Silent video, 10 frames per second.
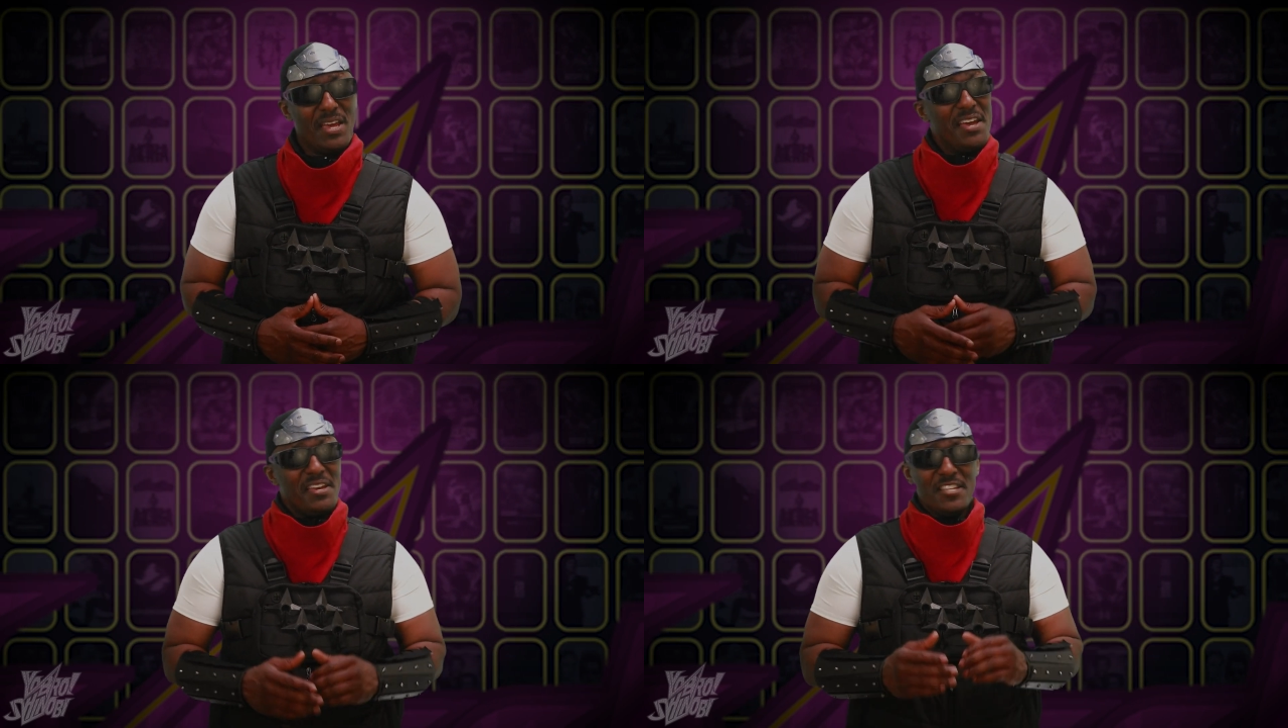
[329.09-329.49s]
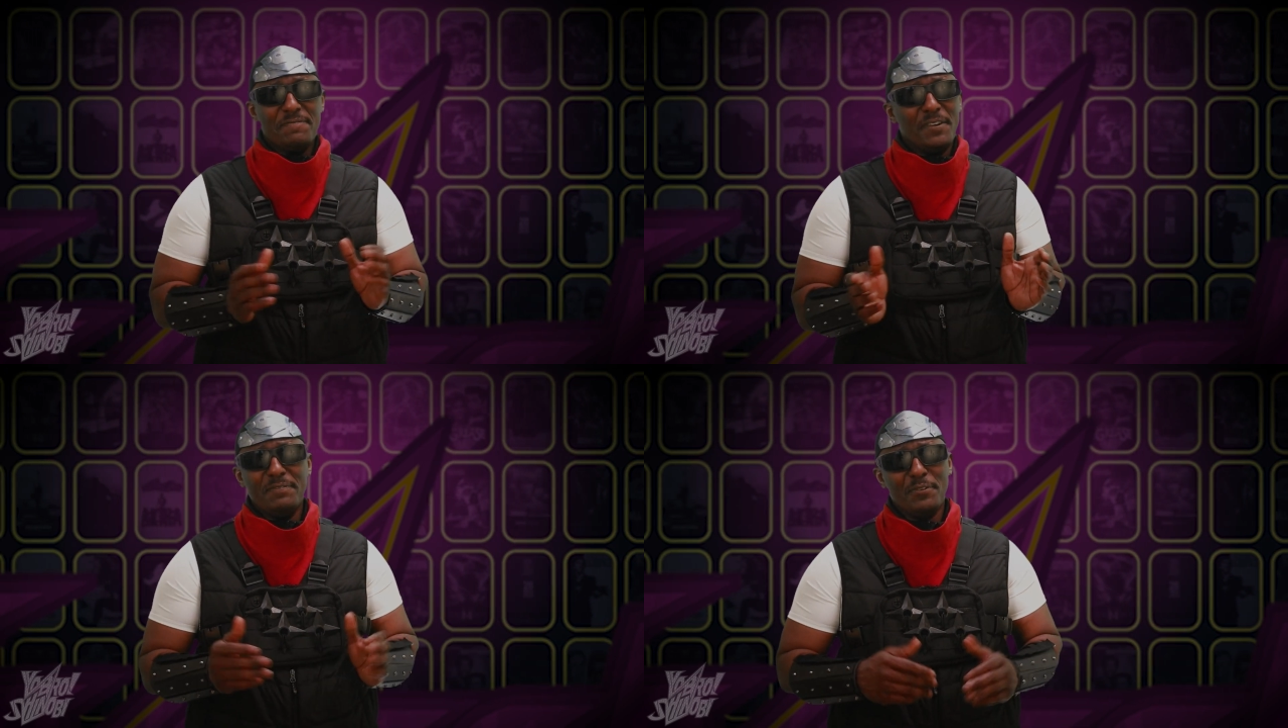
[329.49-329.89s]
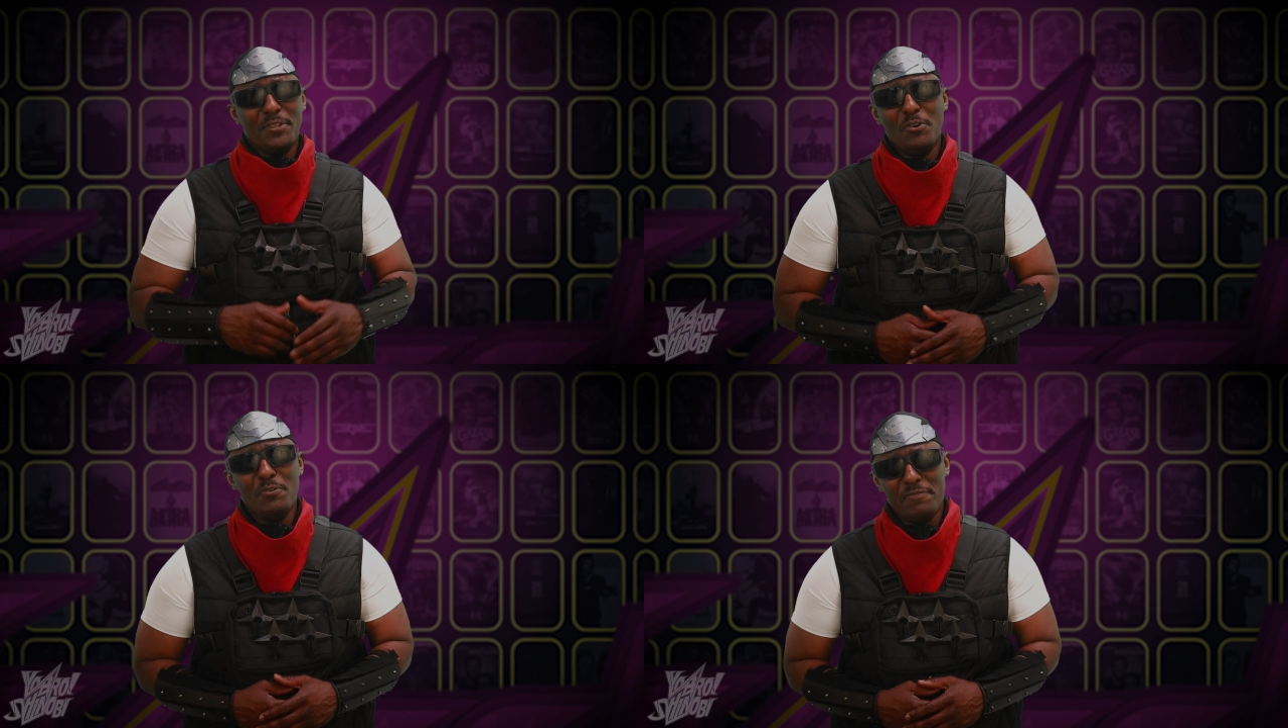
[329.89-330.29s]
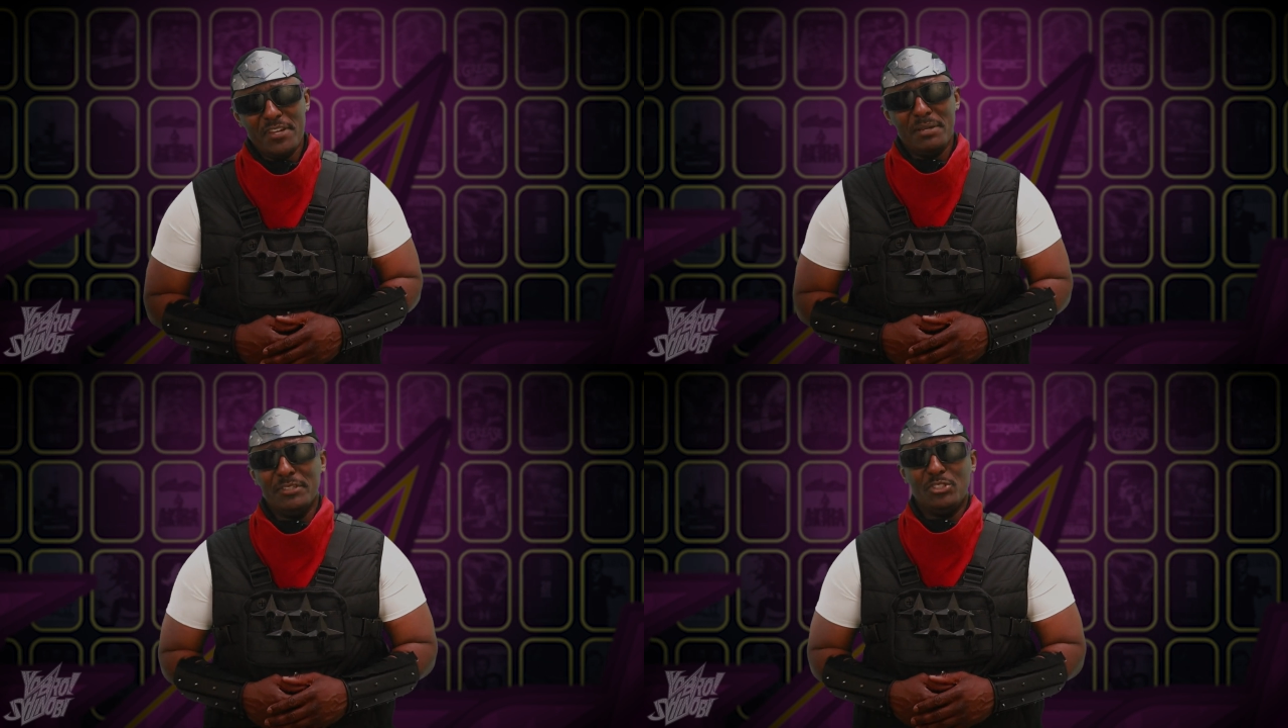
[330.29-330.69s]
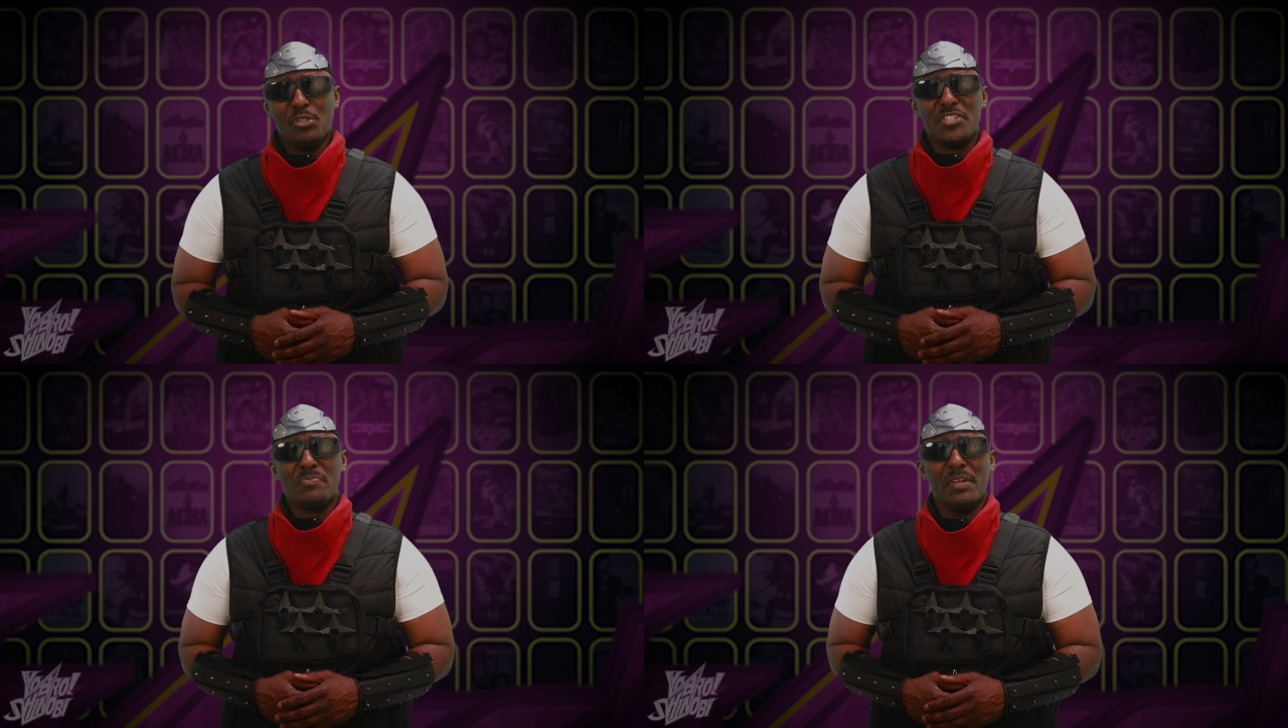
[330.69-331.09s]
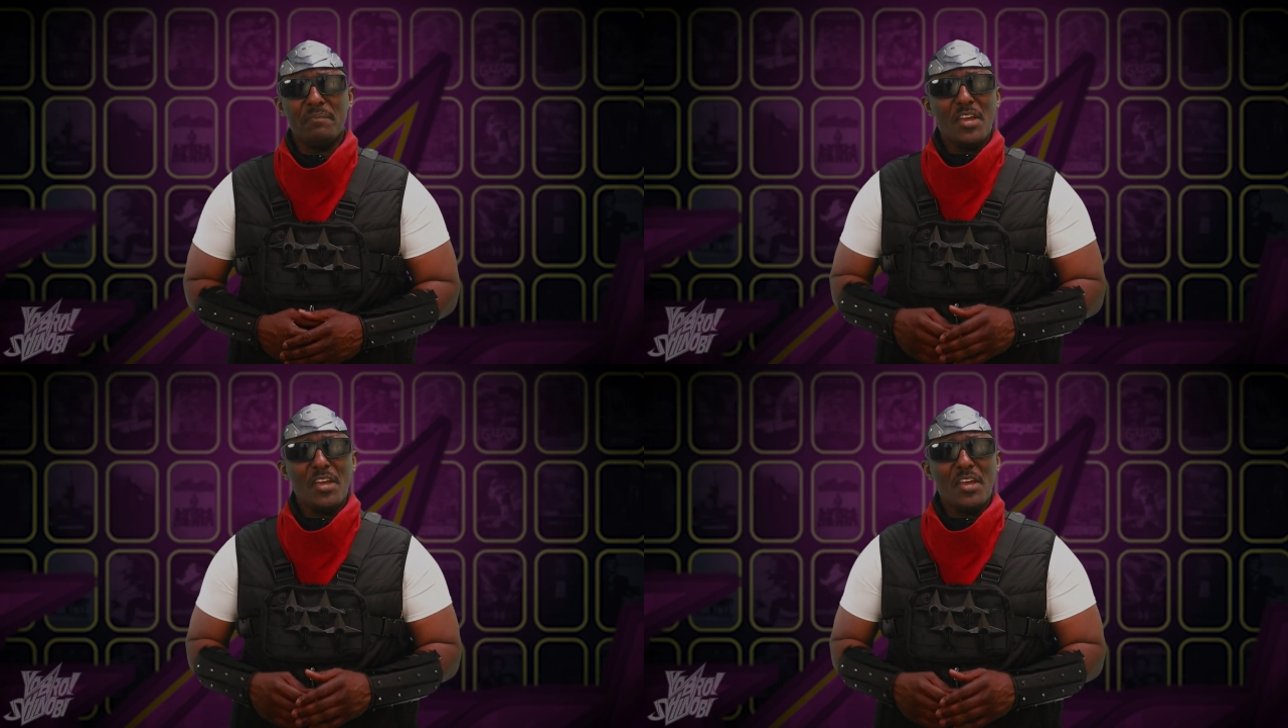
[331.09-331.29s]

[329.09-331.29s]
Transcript: It's fun for the whole family, trust me.